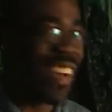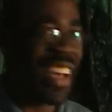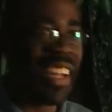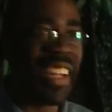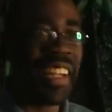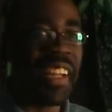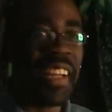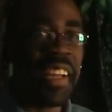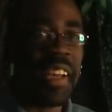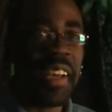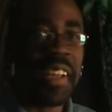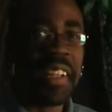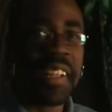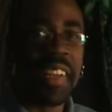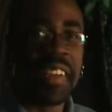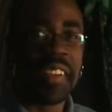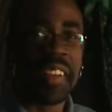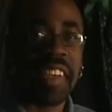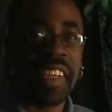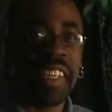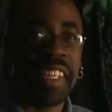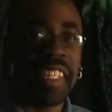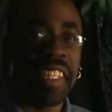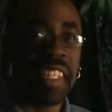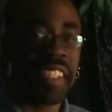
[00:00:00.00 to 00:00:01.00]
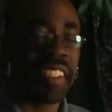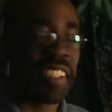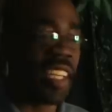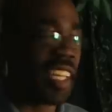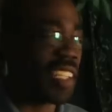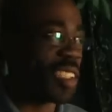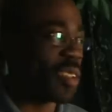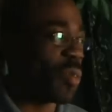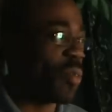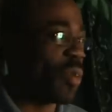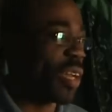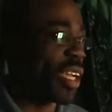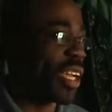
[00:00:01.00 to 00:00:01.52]
yeah, man, these these
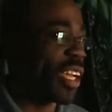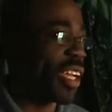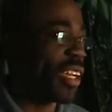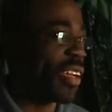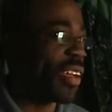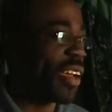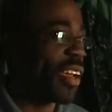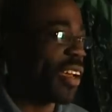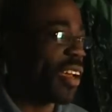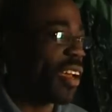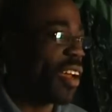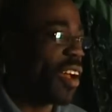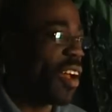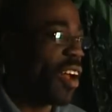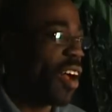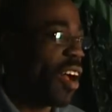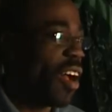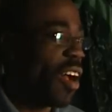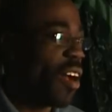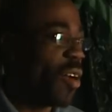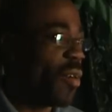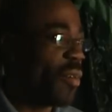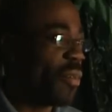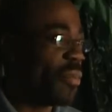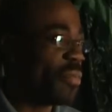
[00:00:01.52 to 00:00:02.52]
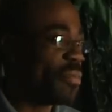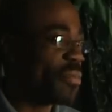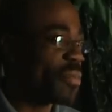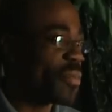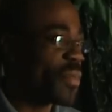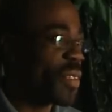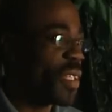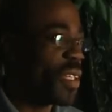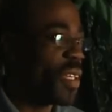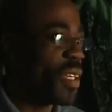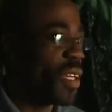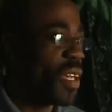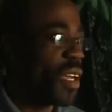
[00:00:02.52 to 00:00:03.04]
guys are wicked. Yeah. Um,
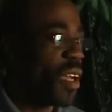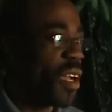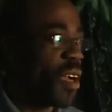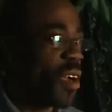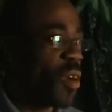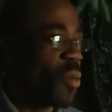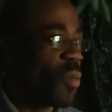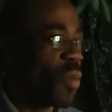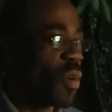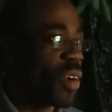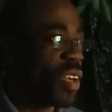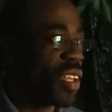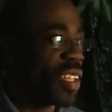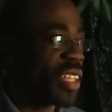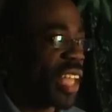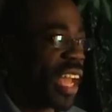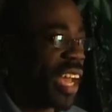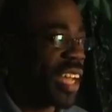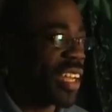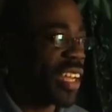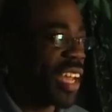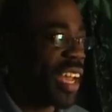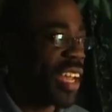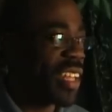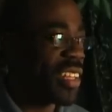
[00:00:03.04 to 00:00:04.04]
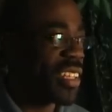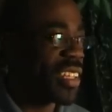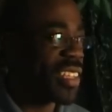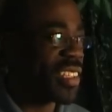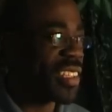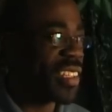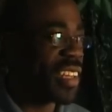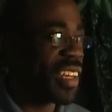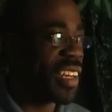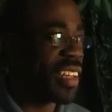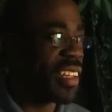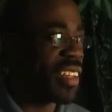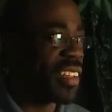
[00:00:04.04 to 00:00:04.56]
got Dan
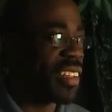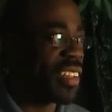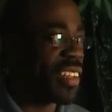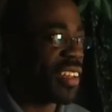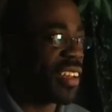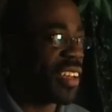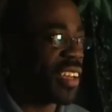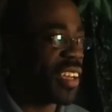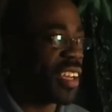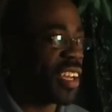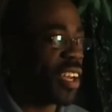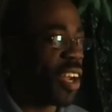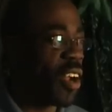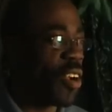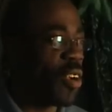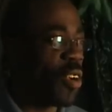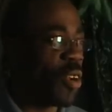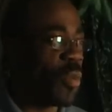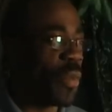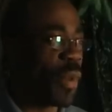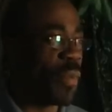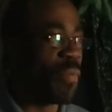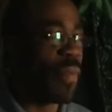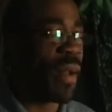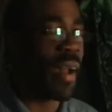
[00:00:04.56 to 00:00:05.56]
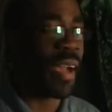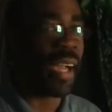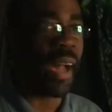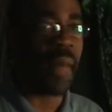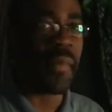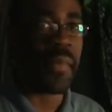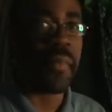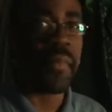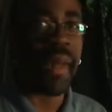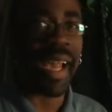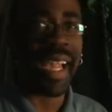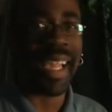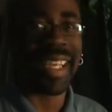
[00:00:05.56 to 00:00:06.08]
Henderson, you know, who'll be back,
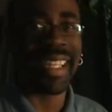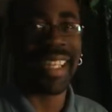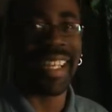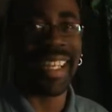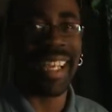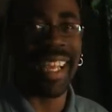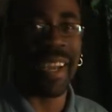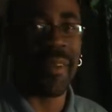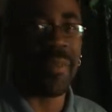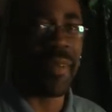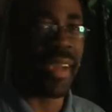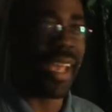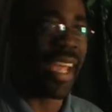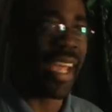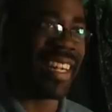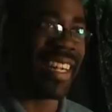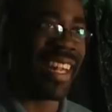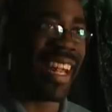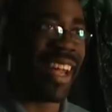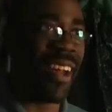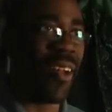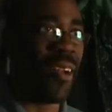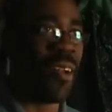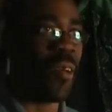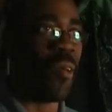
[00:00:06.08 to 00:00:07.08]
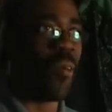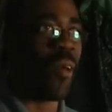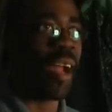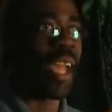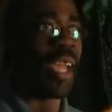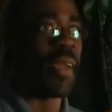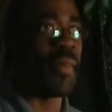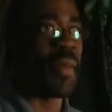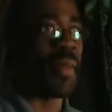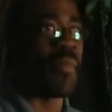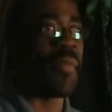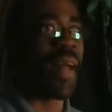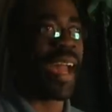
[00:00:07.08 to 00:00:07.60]
coming back in the in in a
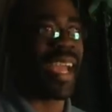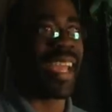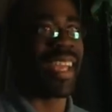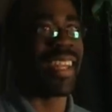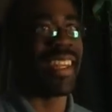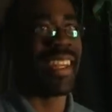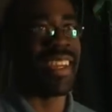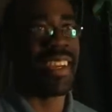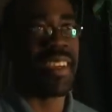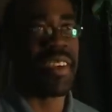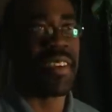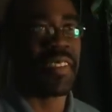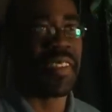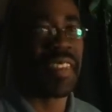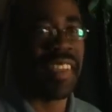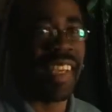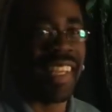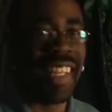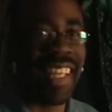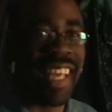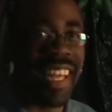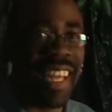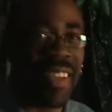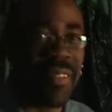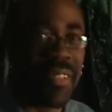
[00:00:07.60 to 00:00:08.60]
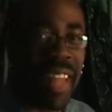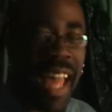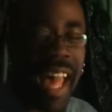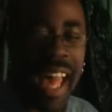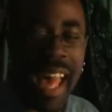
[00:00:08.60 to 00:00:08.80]
way he'll be back in the UFC then if